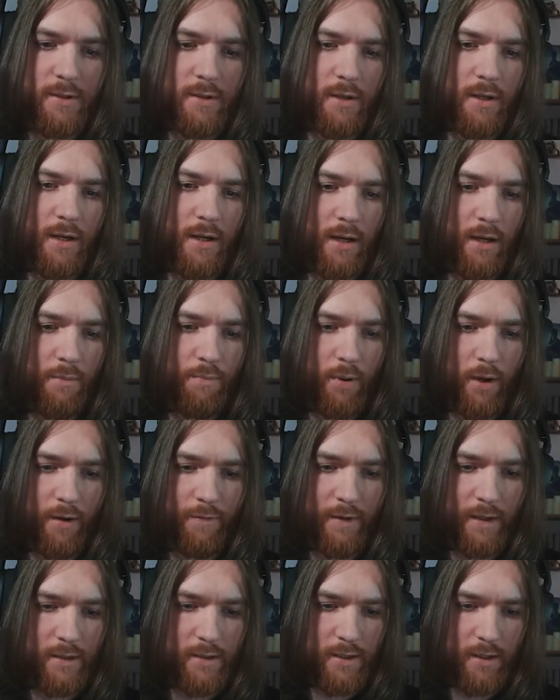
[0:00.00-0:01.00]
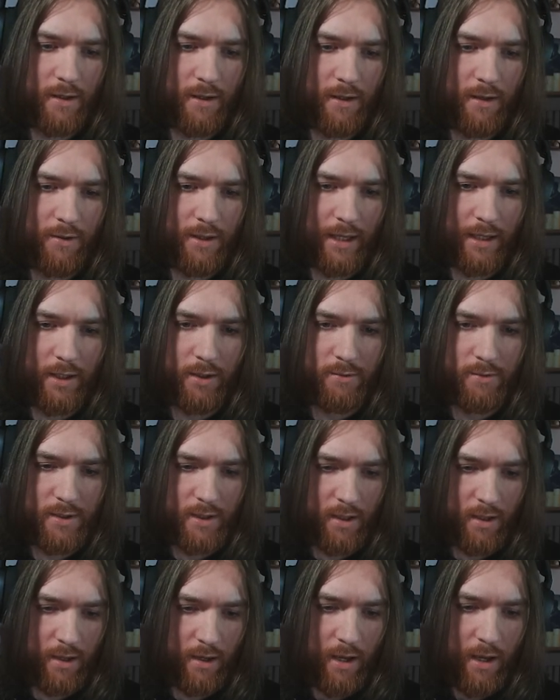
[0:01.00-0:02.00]
Good, sir. Perfect, sir. Thank you,
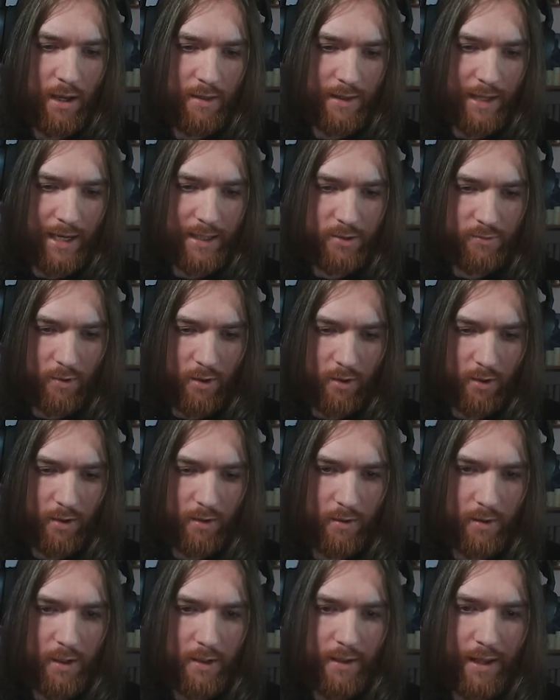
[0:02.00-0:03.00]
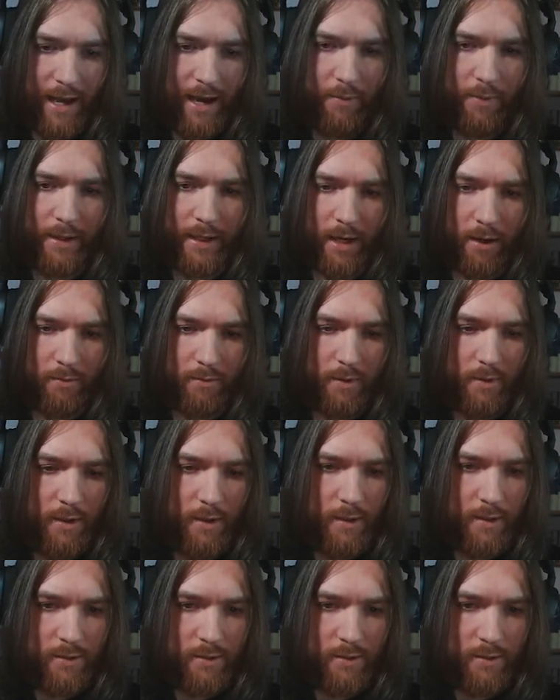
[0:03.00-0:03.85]
sir. That's wrong. There we go.